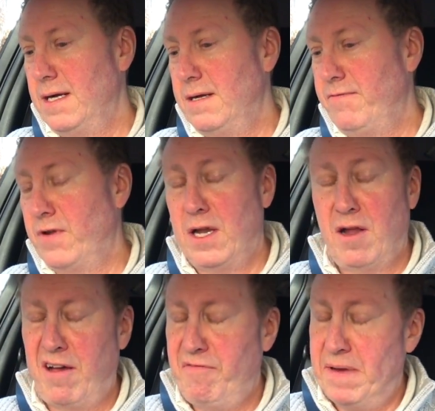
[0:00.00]
for the
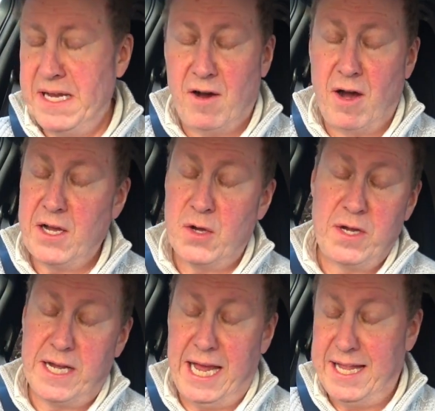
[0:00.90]
life of me, I
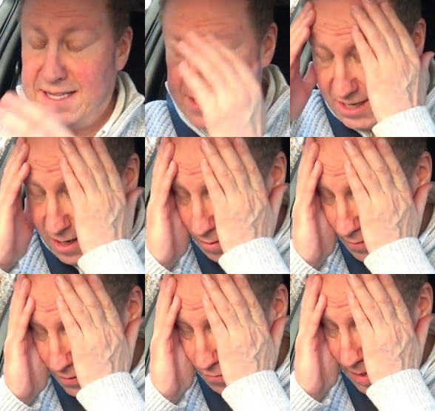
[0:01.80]
couldn't get the tyre
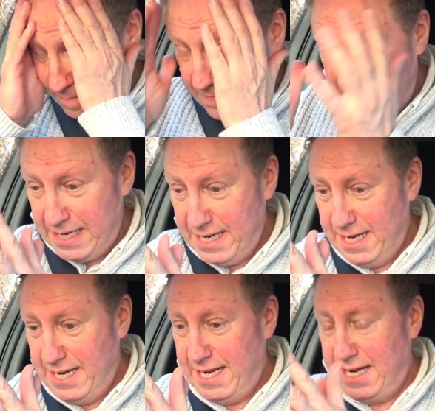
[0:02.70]
off the rim.
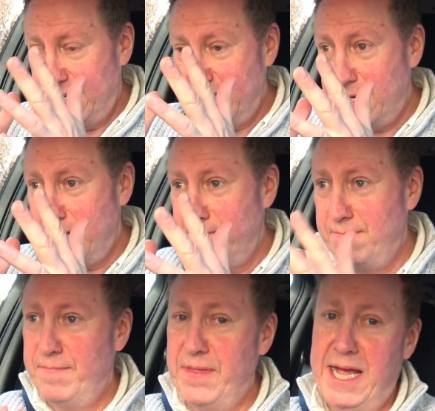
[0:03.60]

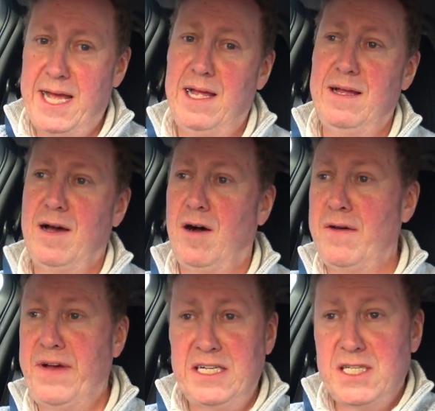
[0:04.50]
Now,
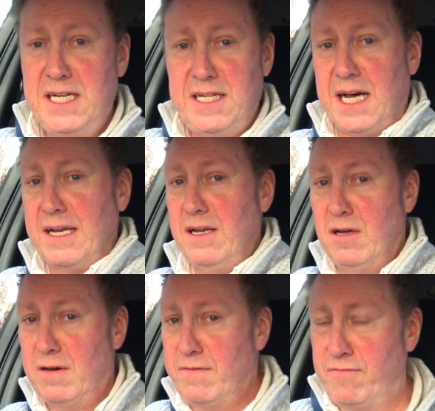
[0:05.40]
I've actually done a
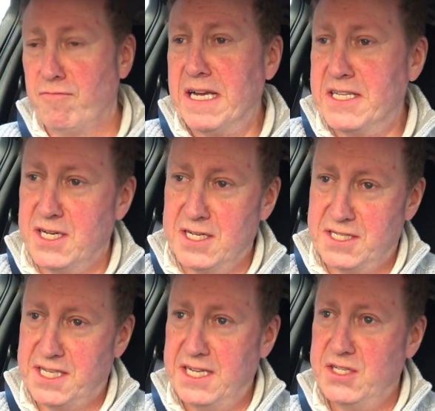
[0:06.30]
lot of research
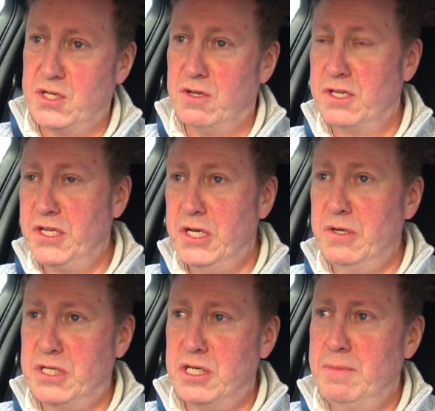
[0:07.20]
since on
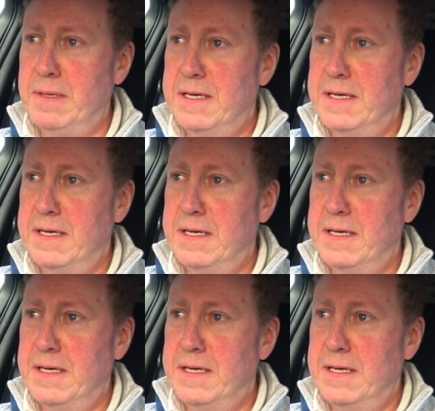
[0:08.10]
YouTube,